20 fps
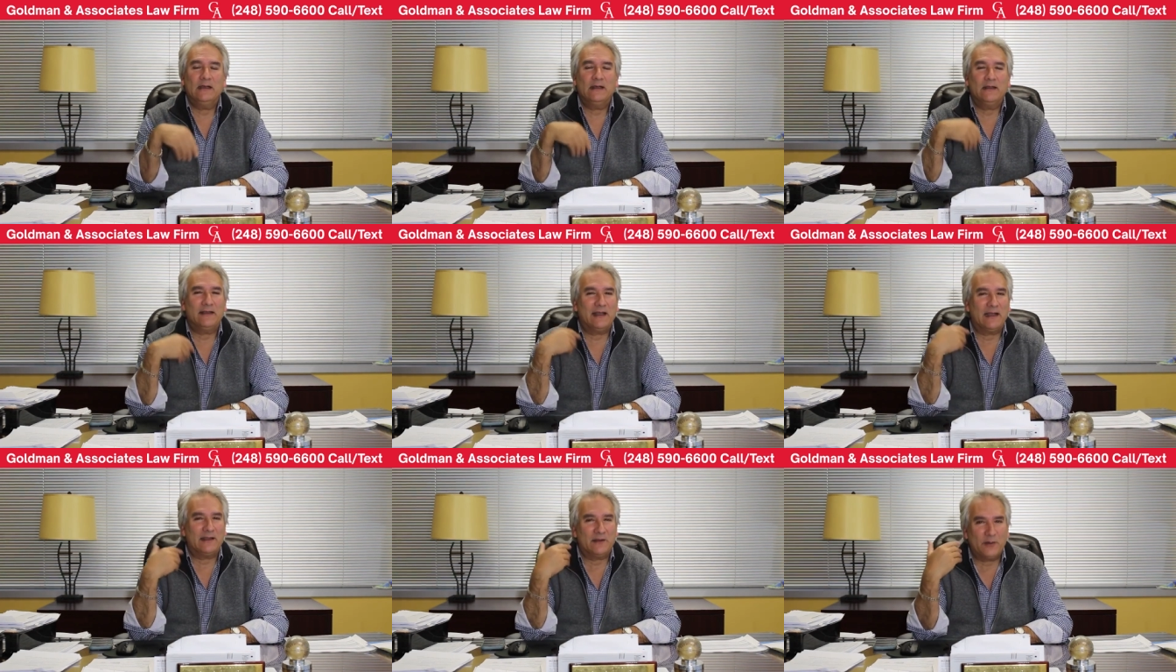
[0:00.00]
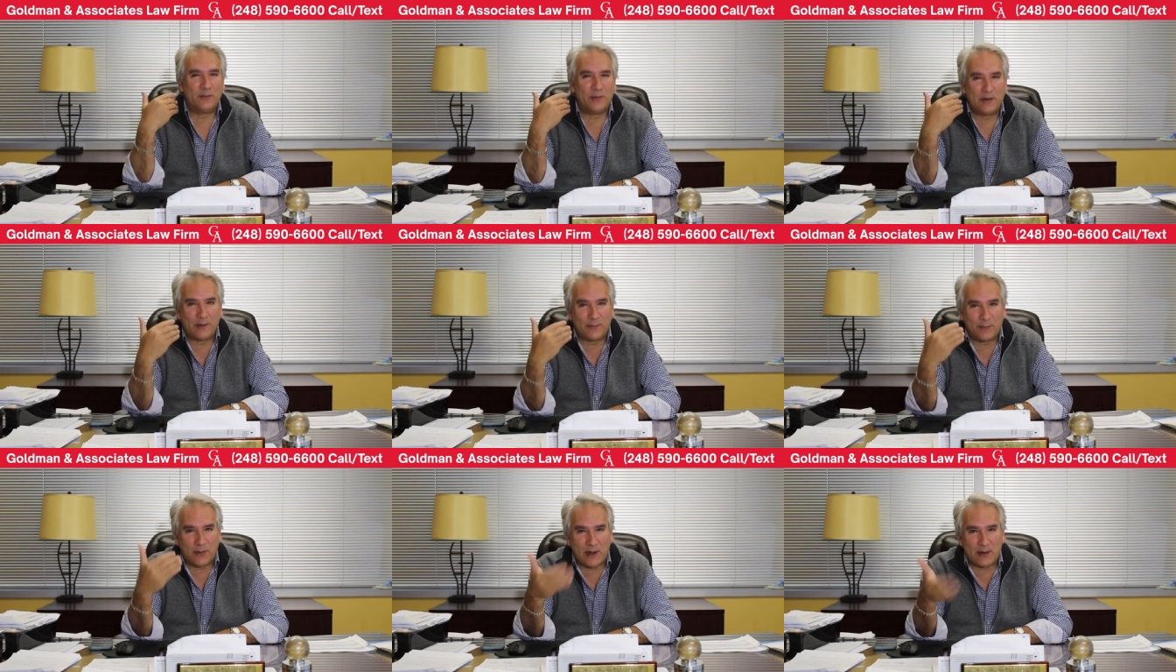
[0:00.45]
that there
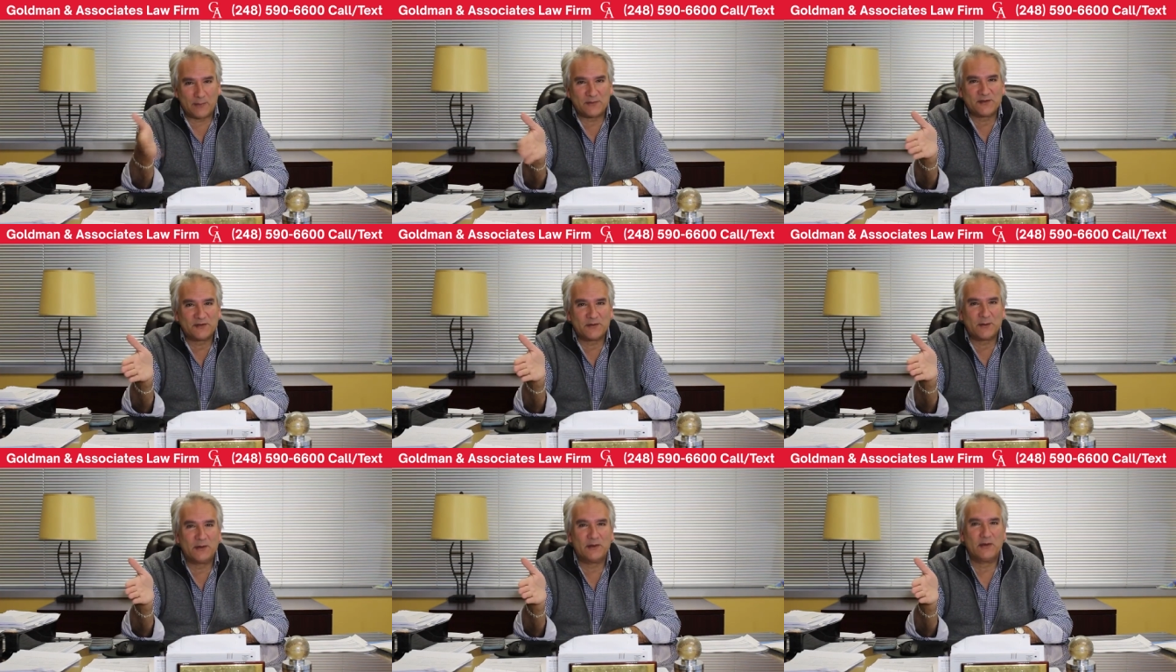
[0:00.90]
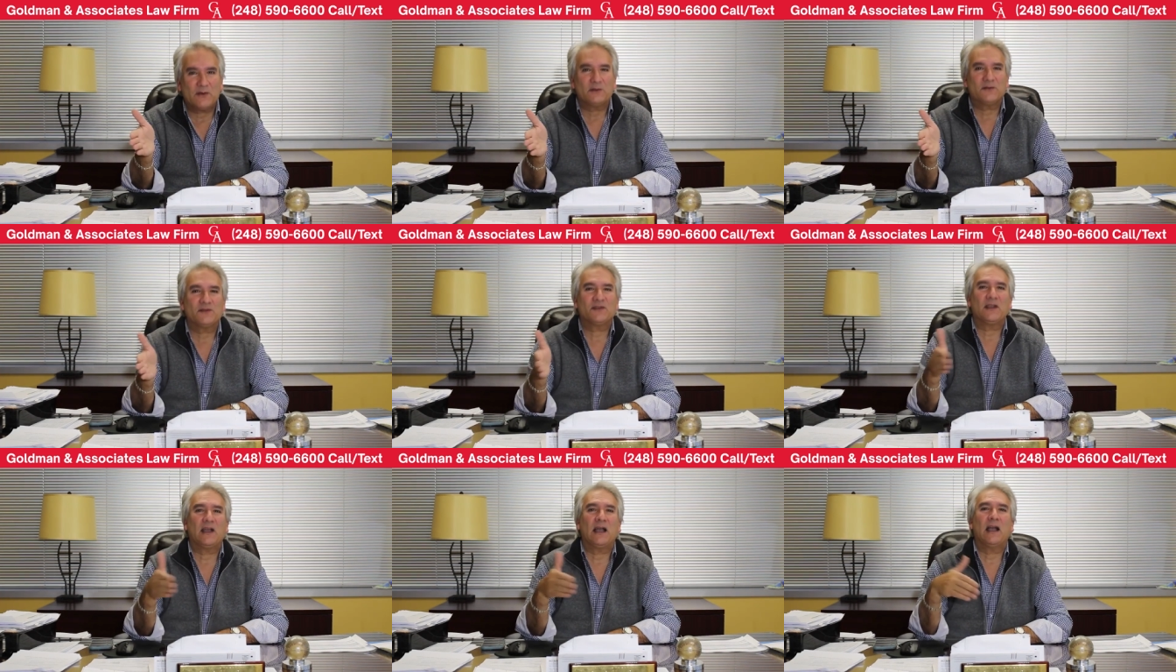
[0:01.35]
be a promissory
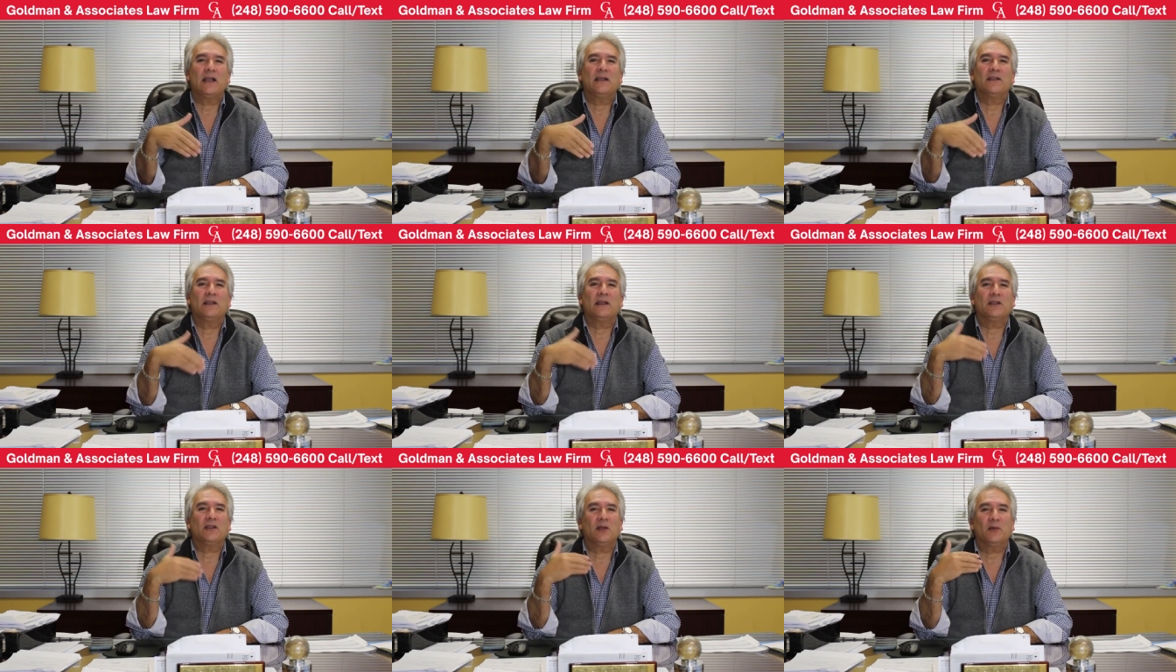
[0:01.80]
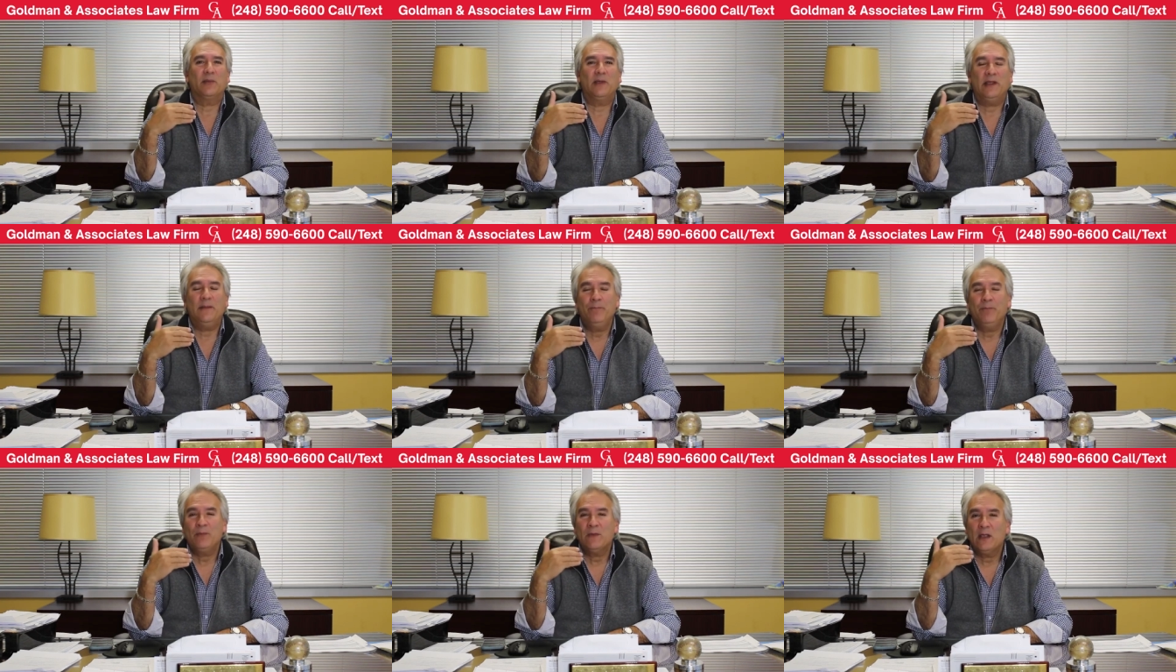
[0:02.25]
note signed, that there
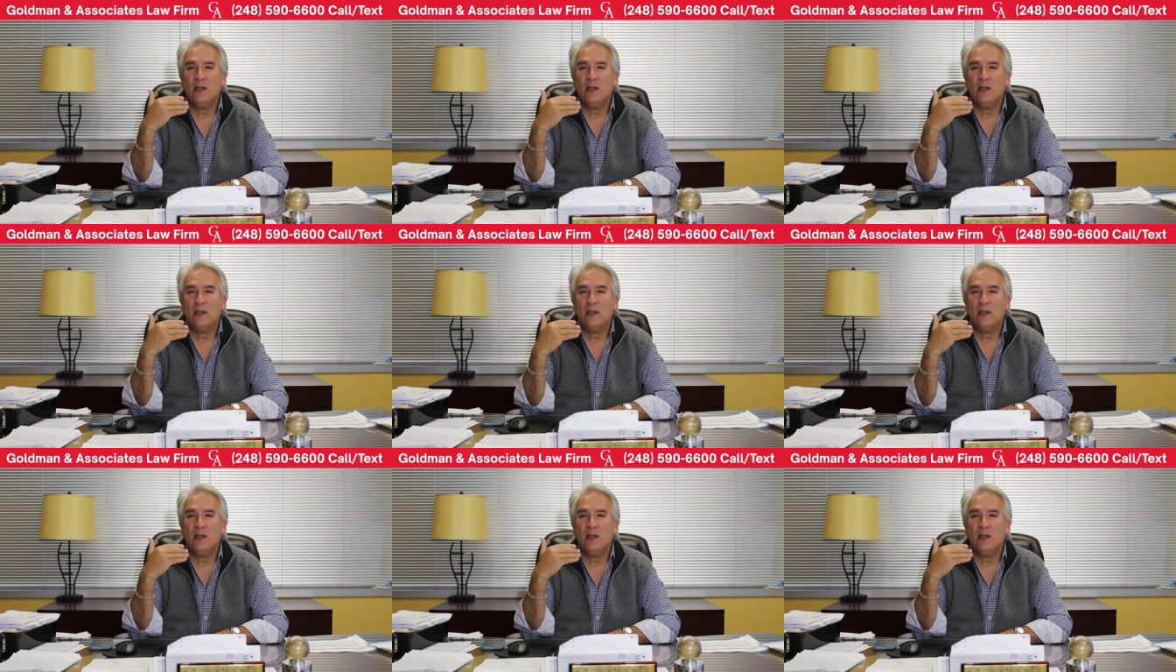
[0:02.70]
be